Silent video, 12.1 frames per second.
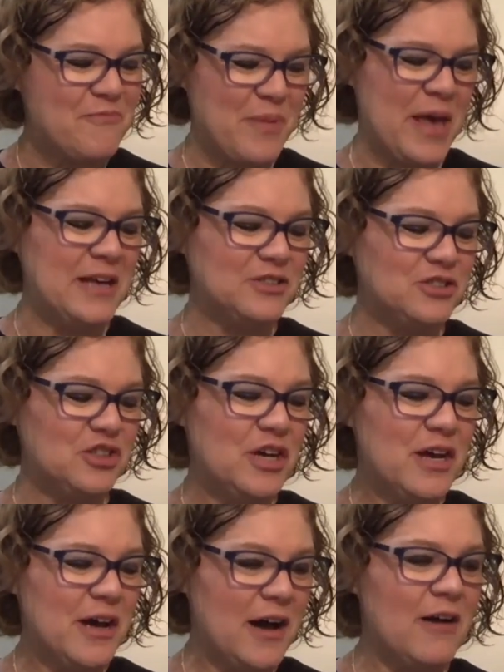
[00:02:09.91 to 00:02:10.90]

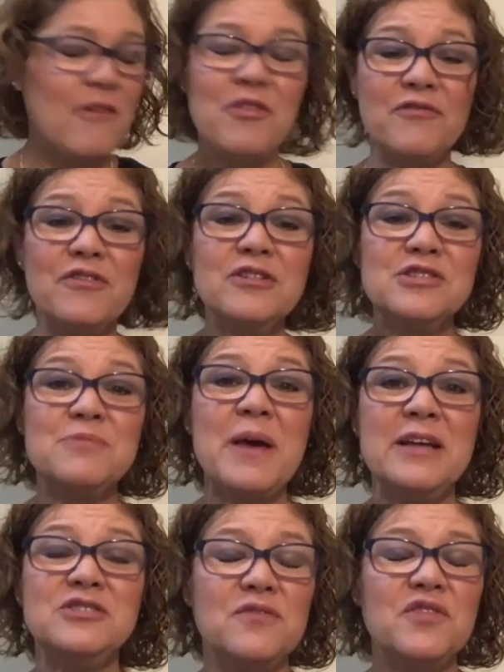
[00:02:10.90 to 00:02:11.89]
the first
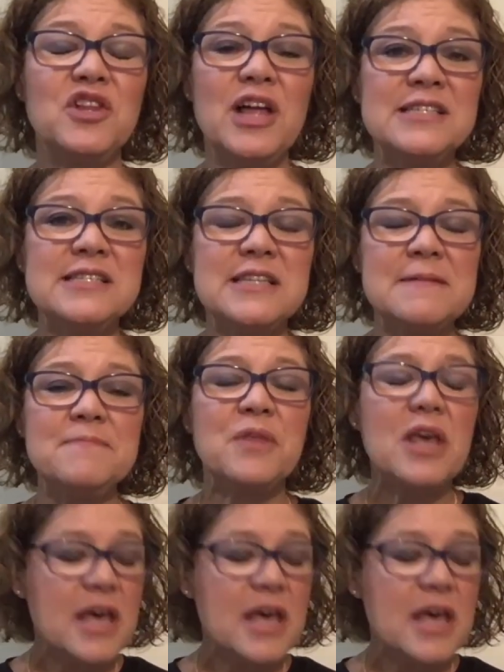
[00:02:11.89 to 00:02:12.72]
page of the lesson,